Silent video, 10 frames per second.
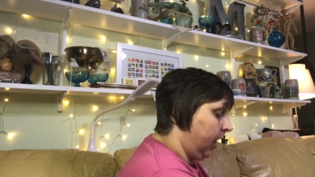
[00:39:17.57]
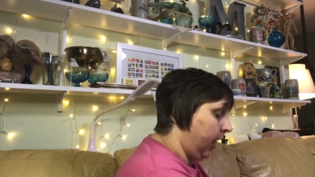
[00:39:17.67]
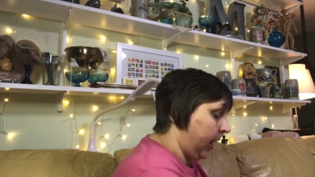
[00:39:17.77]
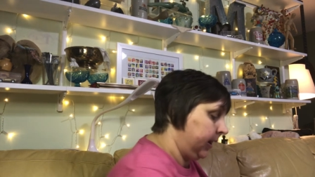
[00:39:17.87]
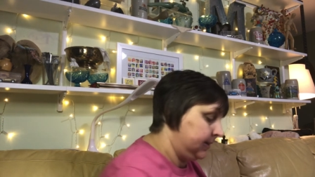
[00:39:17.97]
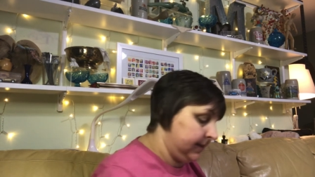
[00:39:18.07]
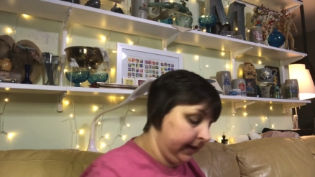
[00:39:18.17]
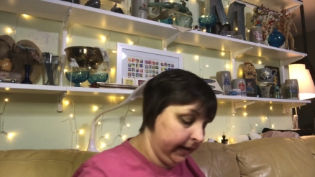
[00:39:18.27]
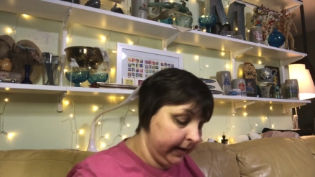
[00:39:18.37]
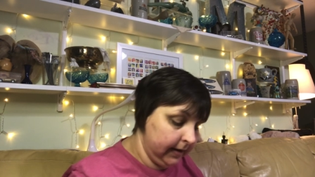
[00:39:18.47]
I
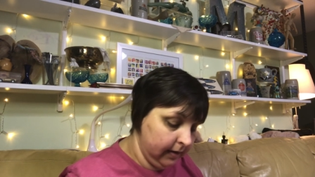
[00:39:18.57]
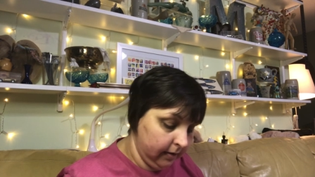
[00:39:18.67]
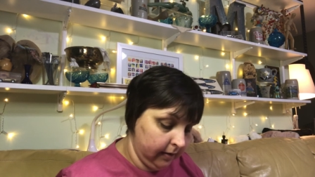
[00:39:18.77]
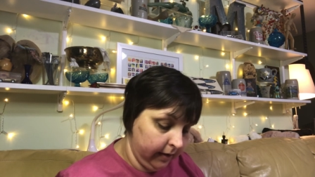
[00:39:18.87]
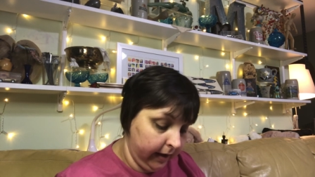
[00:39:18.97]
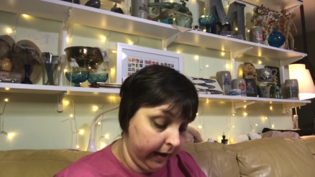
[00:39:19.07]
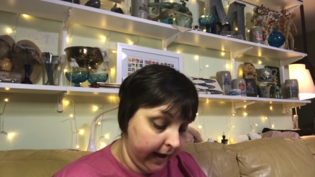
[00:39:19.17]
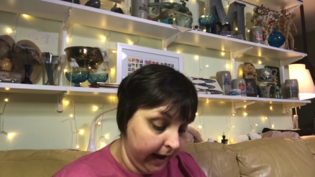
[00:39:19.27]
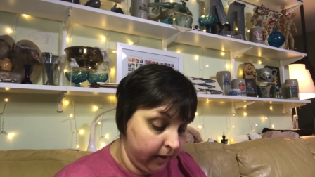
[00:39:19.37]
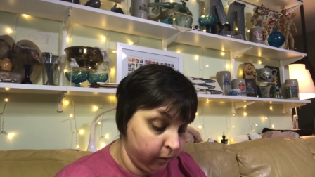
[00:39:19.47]
did,
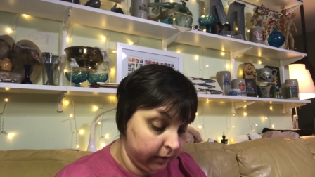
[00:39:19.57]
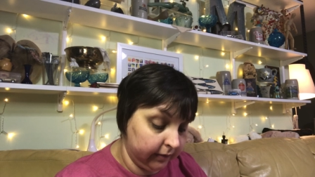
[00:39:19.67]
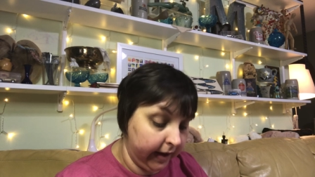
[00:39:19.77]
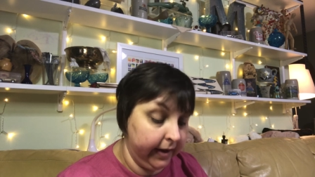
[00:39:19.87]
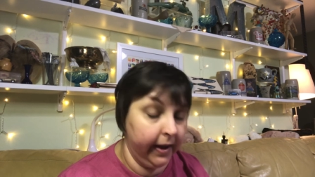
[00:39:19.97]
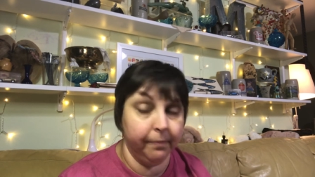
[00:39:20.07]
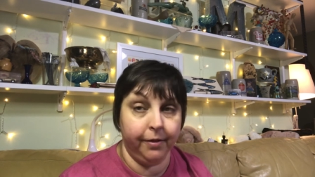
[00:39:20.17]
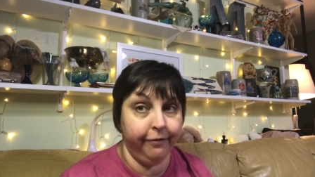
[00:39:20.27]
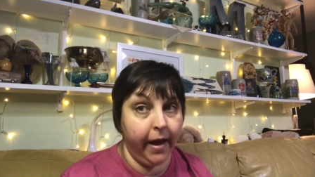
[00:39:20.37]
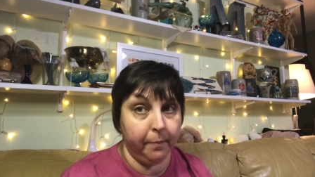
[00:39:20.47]
again, was cutting up the
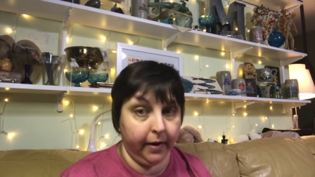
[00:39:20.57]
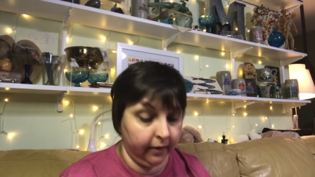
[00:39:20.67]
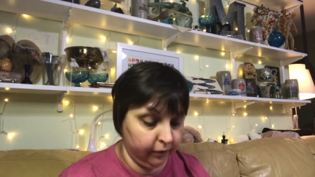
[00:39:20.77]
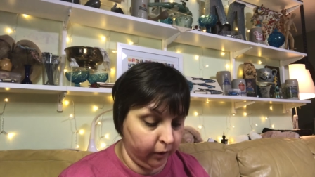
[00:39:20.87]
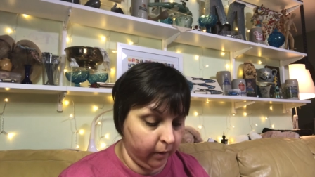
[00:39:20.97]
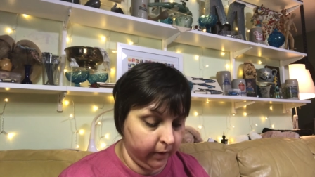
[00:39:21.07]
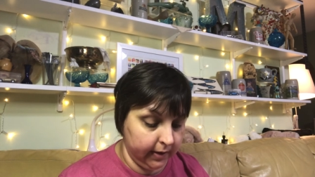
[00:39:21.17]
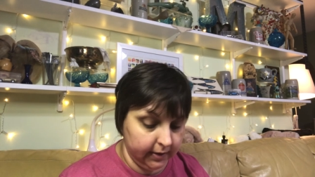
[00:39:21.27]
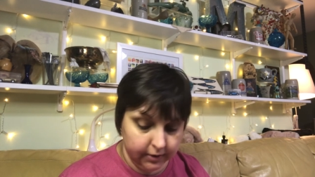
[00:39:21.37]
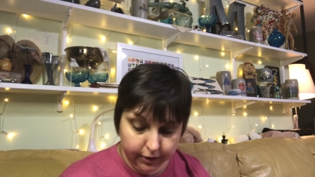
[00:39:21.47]
fabric, so I
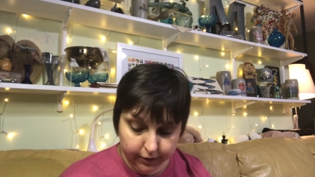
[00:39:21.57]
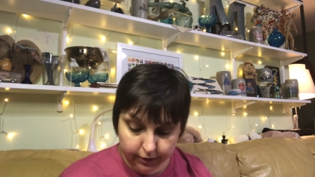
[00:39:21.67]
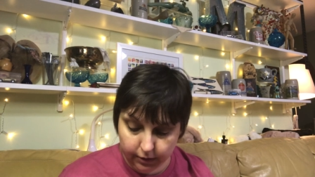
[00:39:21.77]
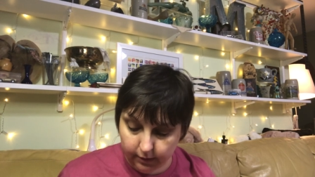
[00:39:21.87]
wanted to